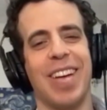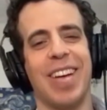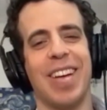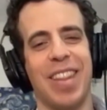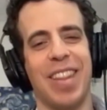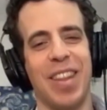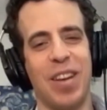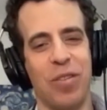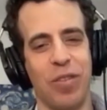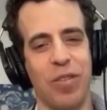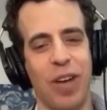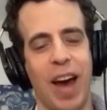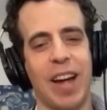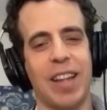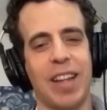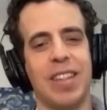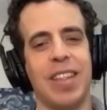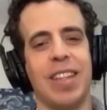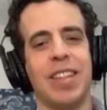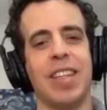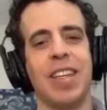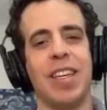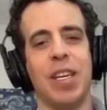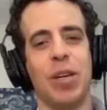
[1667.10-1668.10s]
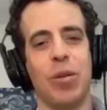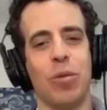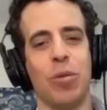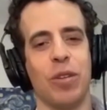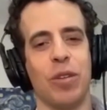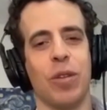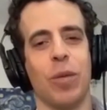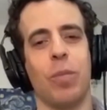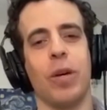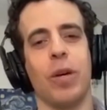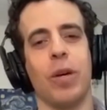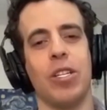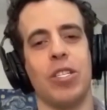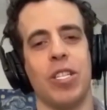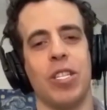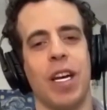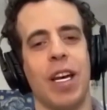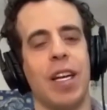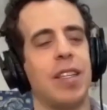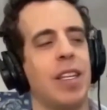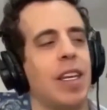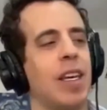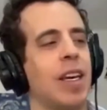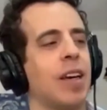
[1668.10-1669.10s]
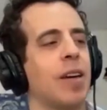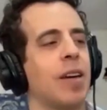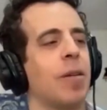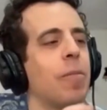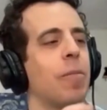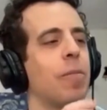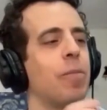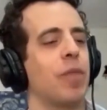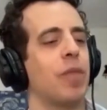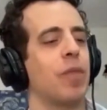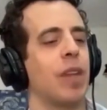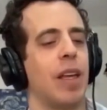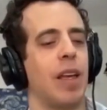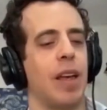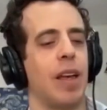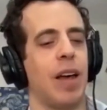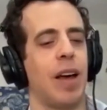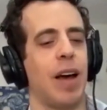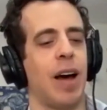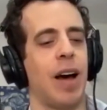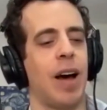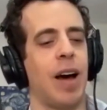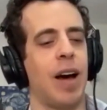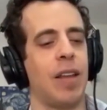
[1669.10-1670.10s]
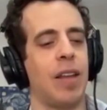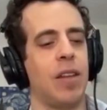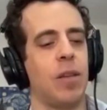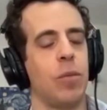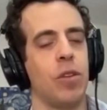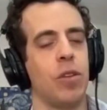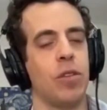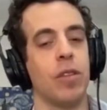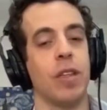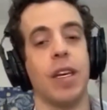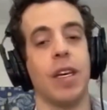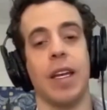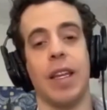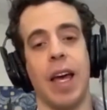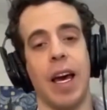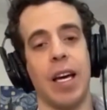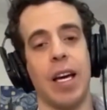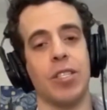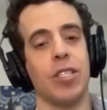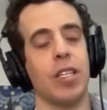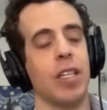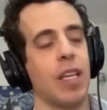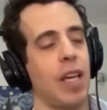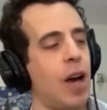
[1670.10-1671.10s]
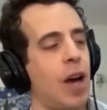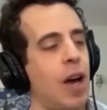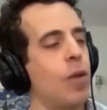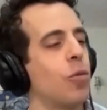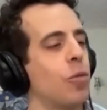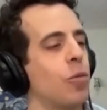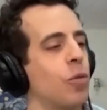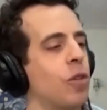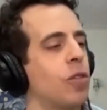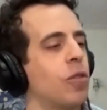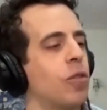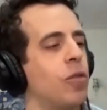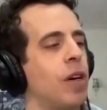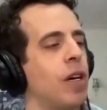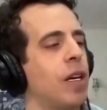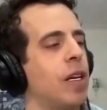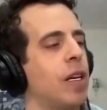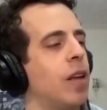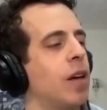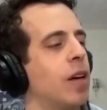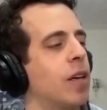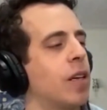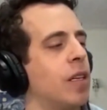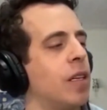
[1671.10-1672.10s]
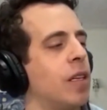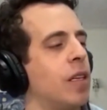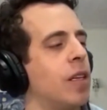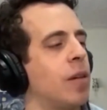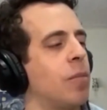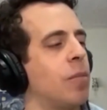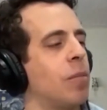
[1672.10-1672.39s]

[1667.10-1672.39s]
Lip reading: The fact that he was appreciating the music, and actually I was very lucky.